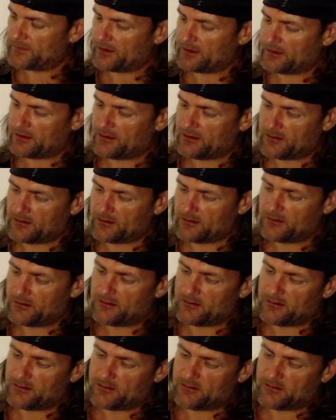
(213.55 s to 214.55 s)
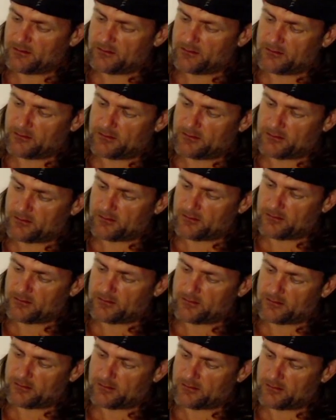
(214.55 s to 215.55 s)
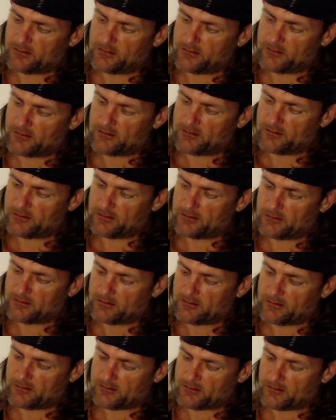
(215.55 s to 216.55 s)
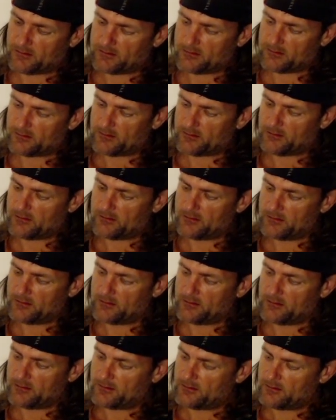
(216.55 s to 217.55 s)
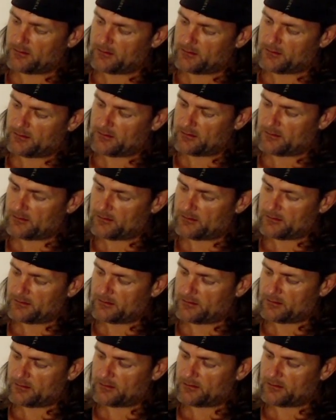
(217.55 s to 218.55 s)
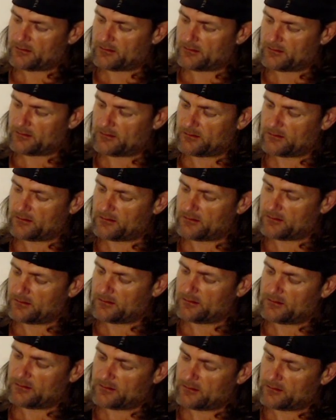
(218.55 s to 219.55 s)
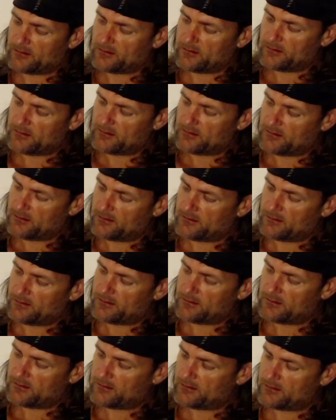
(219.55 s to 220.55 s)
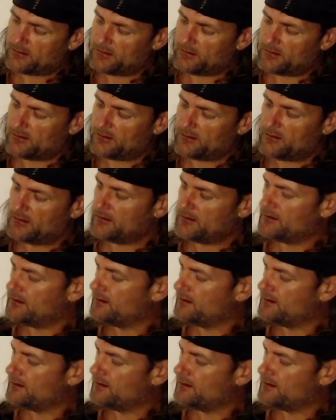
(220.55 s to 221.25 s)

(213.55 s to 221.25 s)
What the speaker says: [no speech]